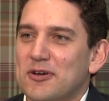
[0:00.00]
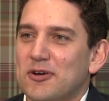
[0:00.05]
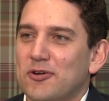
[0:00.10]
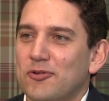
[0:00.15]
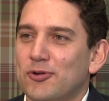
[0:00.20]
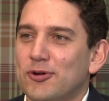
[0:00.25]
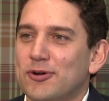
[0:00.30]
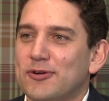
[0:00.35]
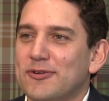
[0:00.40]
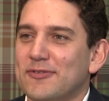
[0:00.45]

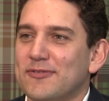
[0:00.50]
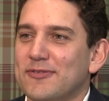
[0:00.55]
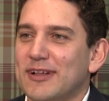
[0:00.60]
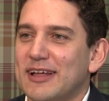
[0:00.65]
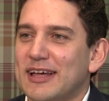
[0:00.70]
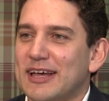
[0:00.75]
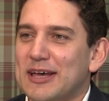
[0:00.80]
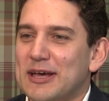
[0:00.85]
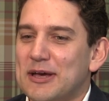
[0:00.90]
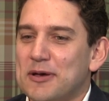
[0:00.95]

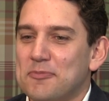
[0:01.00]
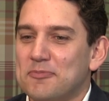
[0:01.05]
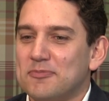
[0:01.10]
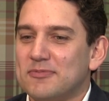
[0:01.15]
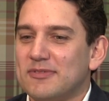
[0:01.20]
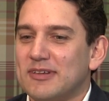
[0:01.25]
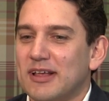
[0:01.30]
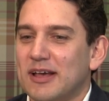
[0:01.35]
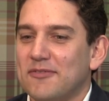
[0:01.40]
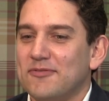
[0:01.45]
rural
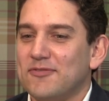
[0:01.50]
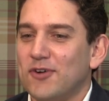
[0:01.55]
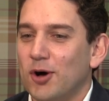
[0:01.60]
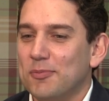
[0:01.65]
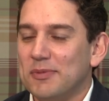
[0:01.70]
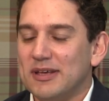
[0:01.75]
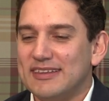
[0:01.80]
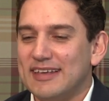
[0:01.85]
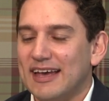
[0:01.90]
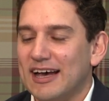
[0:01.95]

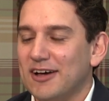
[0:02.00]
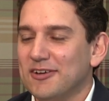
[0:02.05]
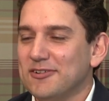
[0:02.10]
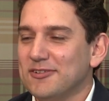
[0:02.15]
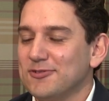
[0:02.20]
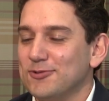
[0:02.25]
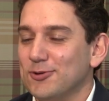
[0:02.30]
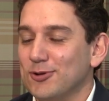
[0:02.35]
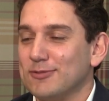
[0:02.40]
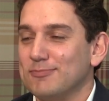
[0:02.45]
farming town
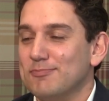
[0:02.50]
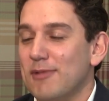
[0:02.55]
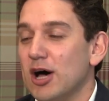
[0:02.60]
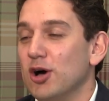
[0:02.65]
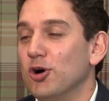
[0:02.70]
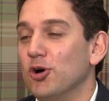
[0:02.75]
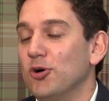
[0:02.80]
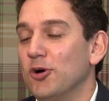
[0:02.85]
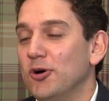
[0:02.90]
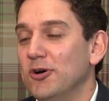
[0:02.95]
called
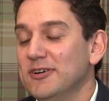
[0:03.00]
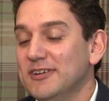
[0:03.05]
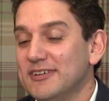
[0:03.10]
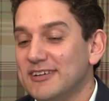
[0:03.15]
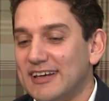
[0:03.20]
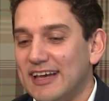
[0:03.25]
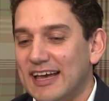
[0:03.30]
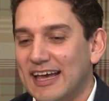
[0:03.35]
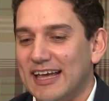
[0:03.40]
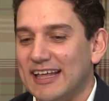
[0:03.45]
Magogong,
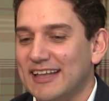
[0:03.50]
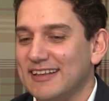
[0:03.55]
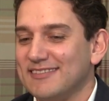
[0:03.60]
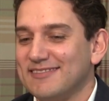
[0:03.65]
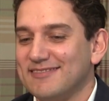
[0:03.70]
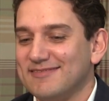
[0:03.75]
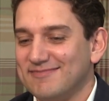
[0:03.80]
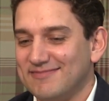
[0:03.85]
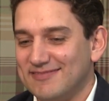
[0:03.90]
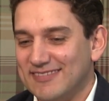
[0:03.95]
and
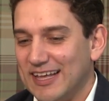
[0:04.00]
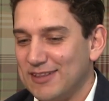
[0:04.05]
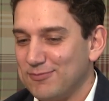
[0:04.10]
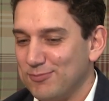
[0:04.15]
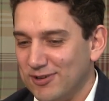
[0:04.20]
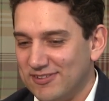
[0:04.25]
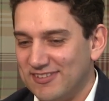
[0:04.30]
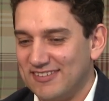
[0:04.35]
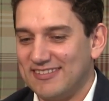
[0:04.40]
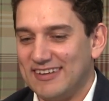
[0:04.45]
that
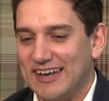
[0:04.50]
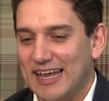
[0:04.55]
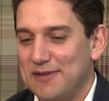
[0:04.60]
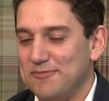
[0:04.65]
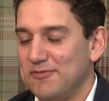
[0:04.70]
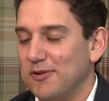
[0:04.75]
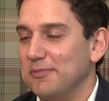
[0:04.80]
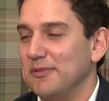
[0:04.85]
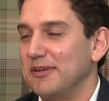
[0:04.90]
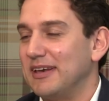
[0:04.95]
was its
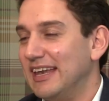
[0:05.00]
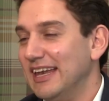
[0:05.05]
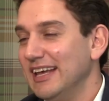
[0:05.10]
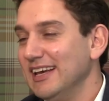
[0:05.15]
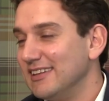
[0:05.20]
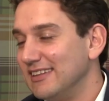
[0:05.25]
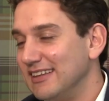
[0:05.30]
name from the beginning.